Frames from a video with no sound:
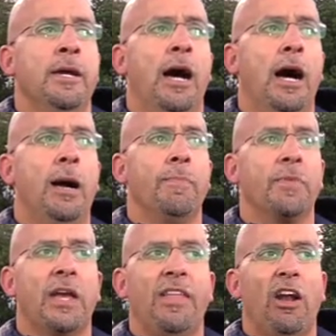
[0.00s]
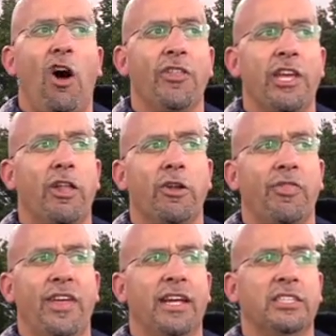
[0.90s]
And then all the other
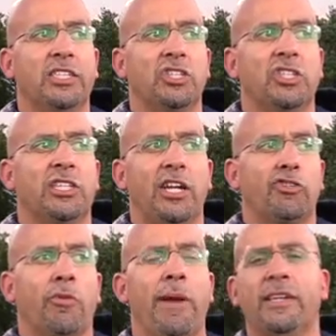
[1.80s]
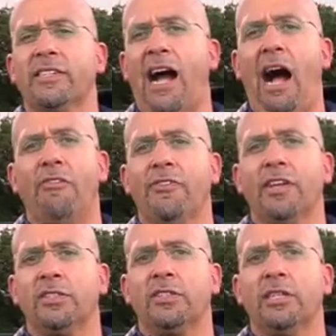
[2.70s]
things, he's just got tremendous
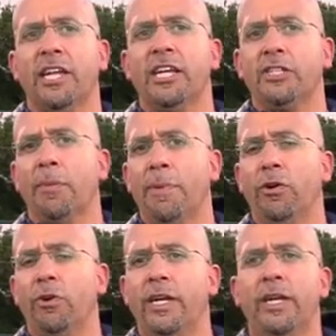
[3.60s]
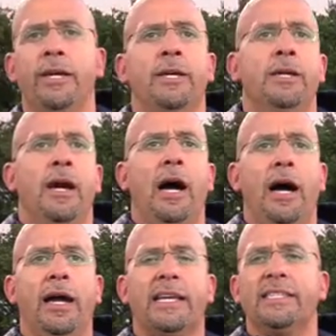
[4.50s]
confidence in his ability.
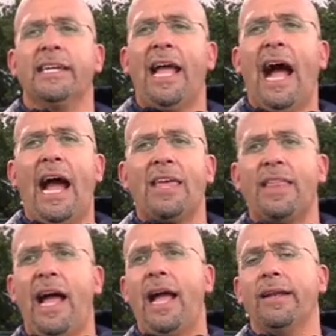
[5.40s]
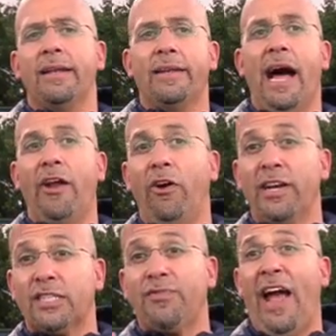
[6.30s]
He's a guy that not
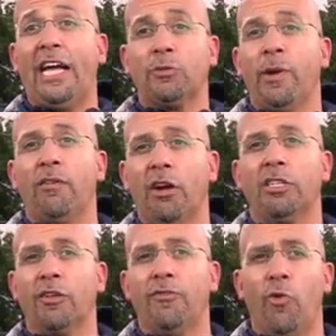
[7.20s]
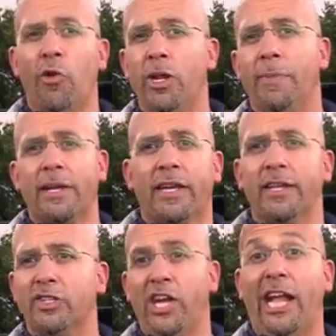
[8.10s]
only is fast when he runs a 40, but
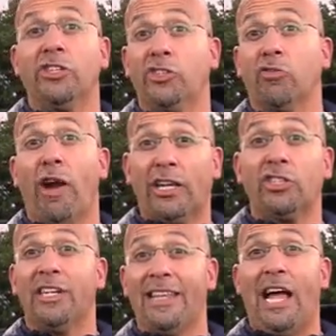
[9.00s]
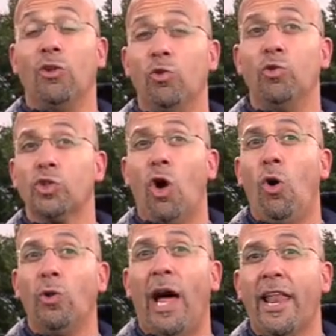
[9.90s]
can change direction and not lose a
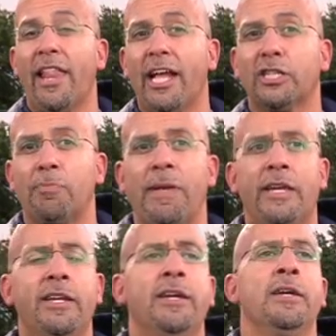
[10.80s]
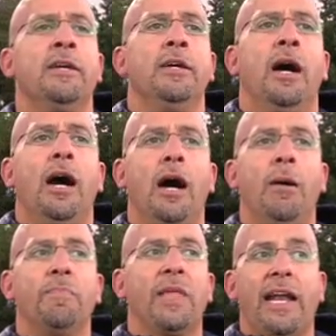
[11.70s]
whole lot of that speed.
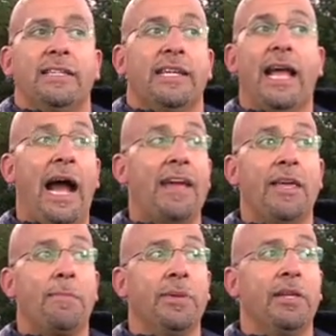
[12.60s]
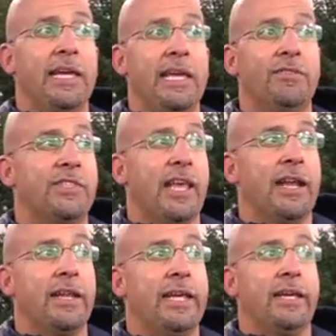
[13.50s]
And he's a guy that believes
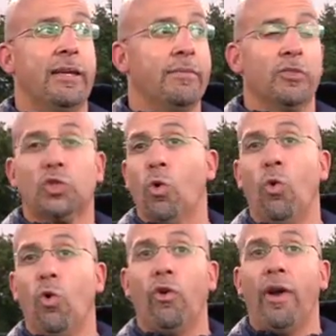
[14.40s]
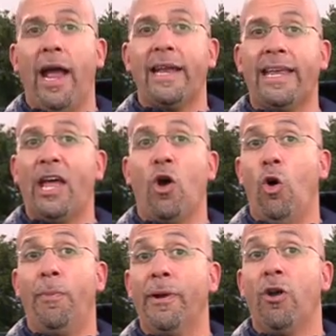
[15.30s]
that he can score and get
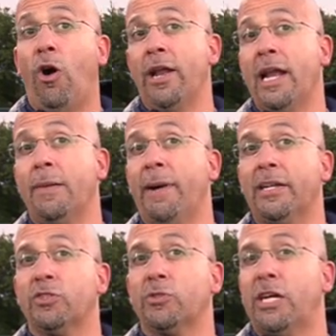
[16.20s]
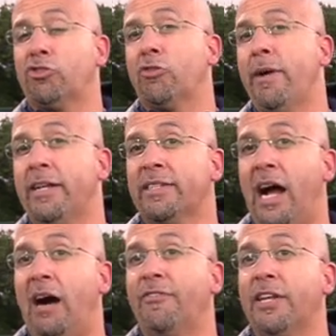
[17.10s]
open on anybody. So he's got tremendous
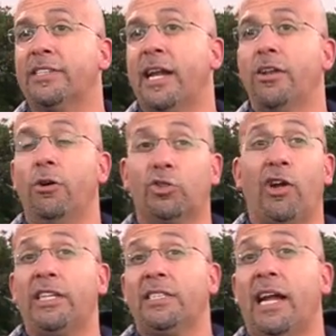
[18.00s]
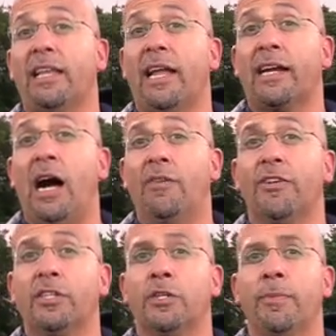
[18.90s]
confidence, and I know Trace has got a lot of
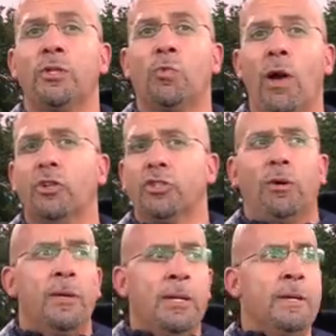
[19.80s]
confidence in him as well. So